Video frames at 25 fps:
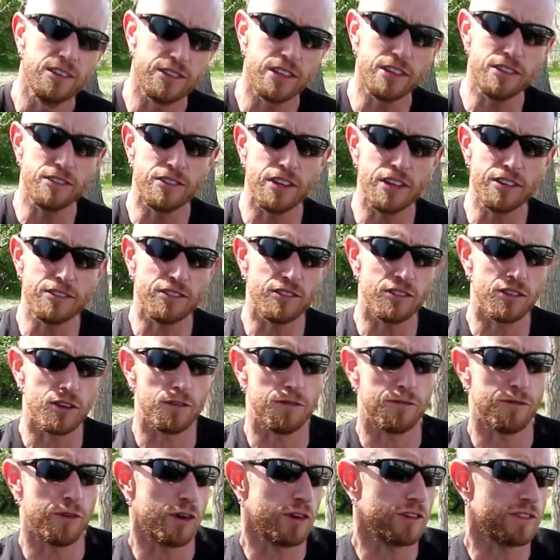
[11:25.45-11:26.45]
Since this is
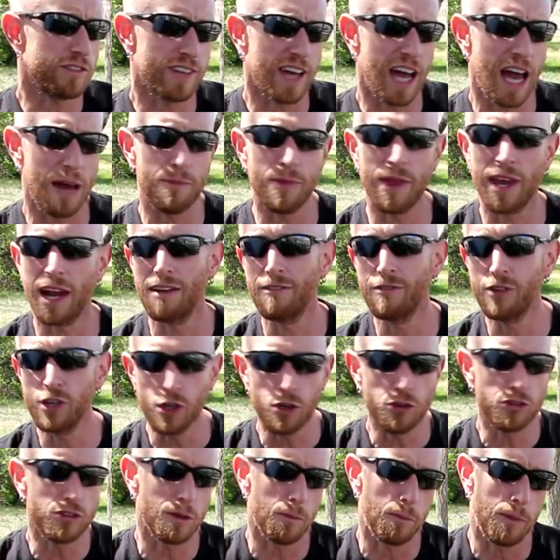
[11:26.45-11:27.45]
the first time that I've
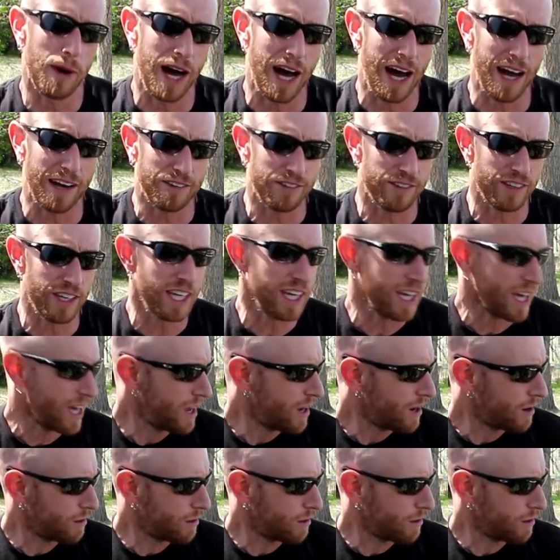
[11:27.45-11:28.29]
used epoxy